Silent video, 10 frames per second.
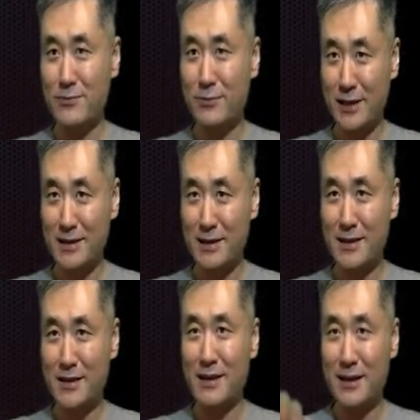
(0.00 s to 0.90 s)
right?
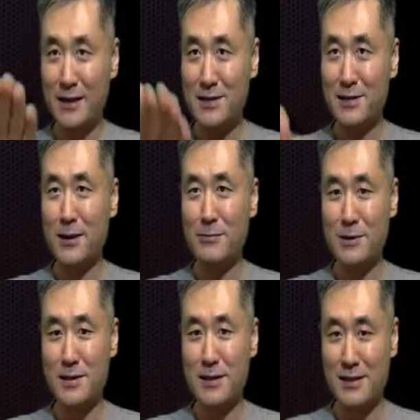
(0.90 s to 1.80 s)
It is common
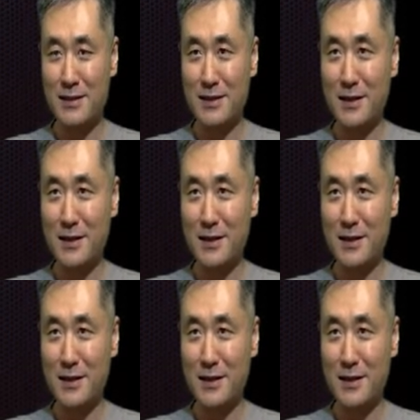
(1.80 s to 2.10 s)
sense.